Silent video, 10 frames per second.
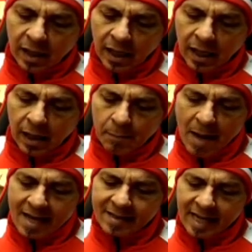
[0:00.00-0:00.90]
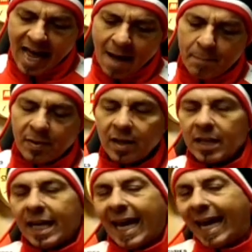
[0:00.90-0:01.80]
best lap,
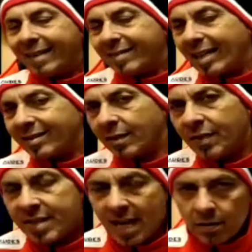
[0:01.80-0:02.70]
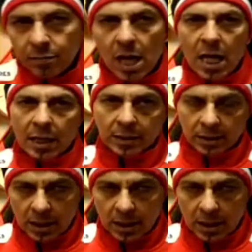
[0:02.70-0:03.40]
0.8 of a second behind.